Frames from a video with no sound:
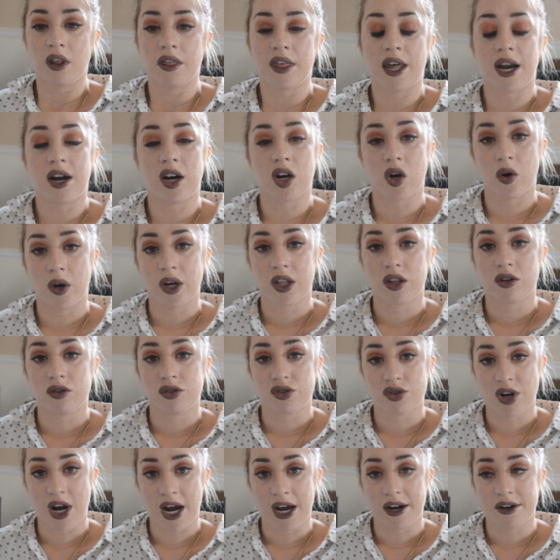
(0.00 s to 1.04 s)
that are going through
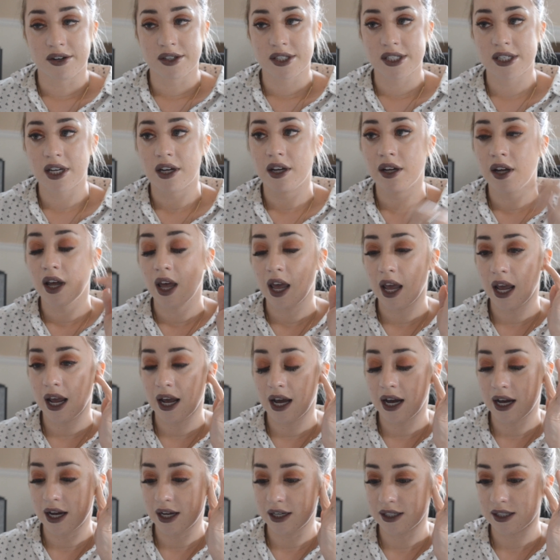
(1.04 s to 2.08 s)
trials,
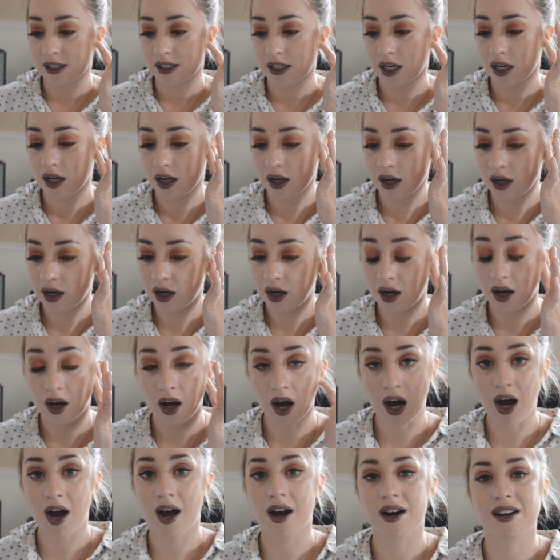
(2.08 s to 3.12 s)
and
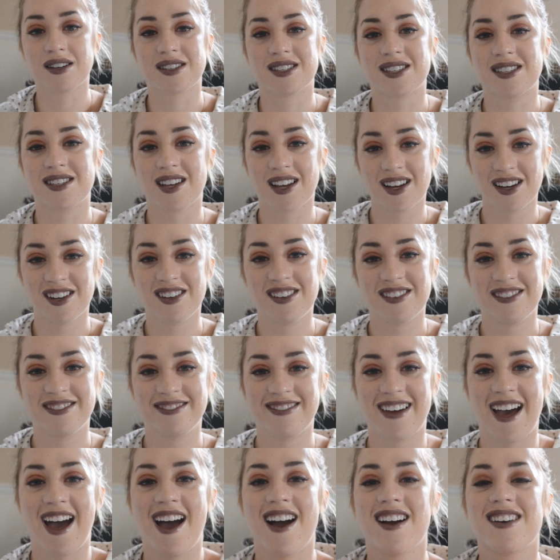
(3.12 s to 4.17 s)
hugs
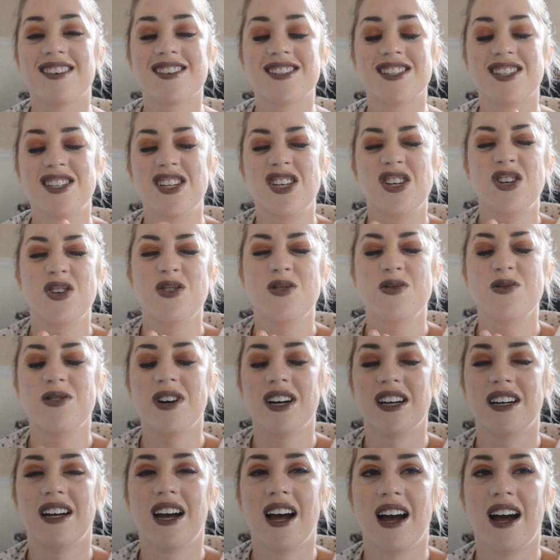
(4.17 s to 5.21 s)
to you.